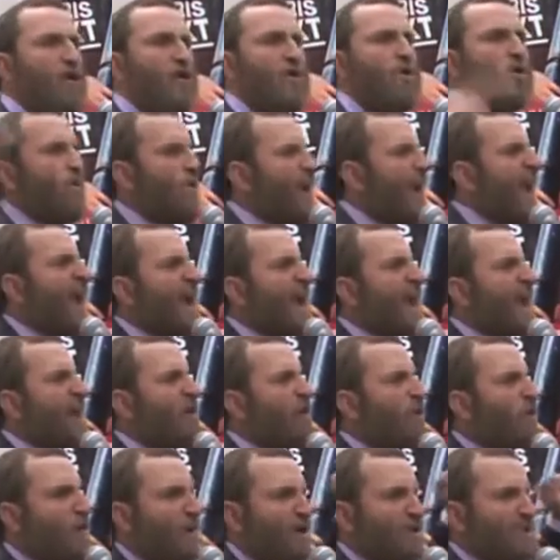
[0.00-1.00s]
We
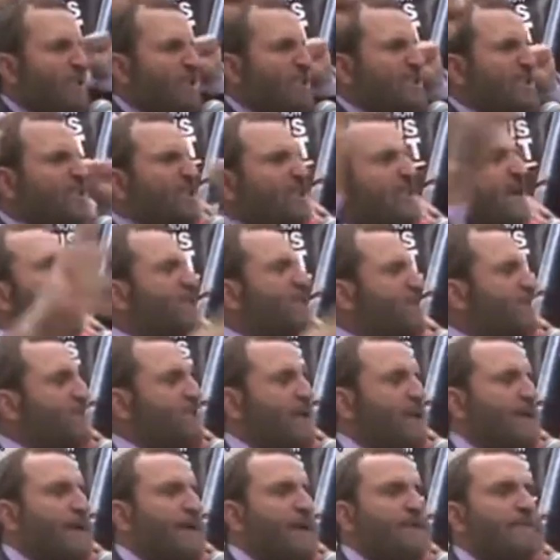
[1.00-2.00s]
who were
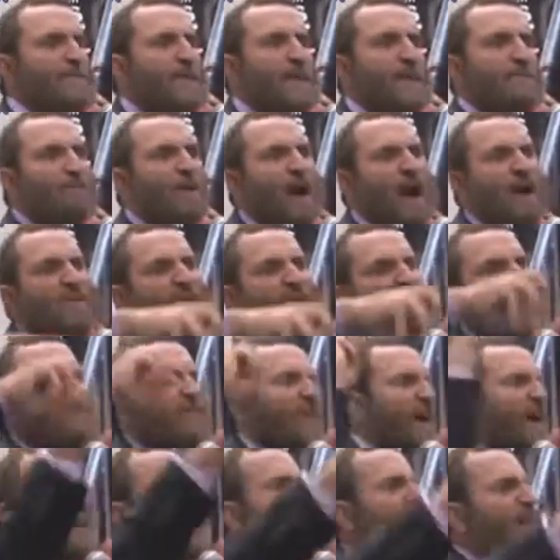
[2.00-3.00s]
disgusted by the
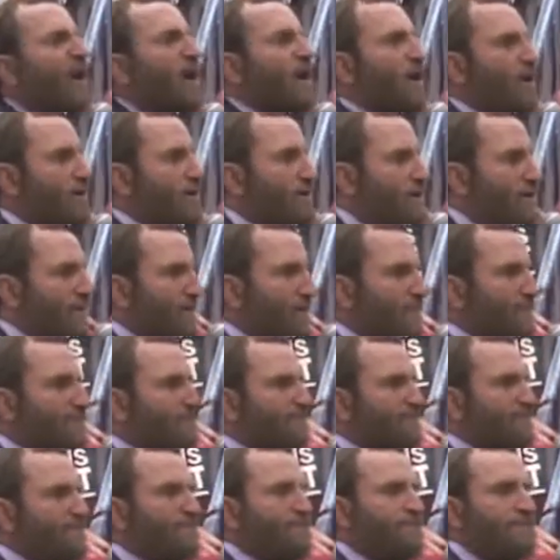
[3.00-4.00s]
video
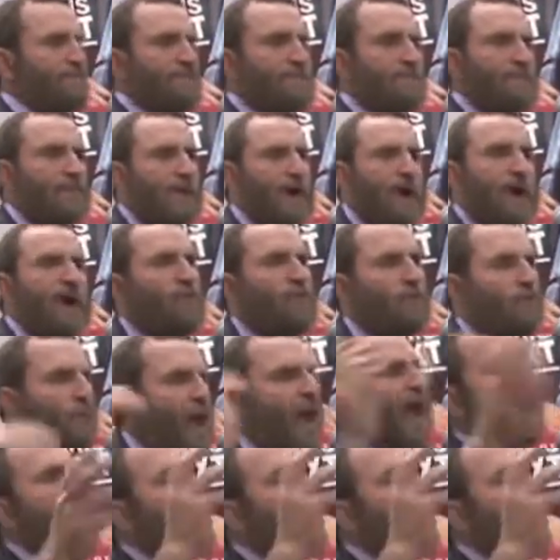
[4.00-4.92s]
of Ray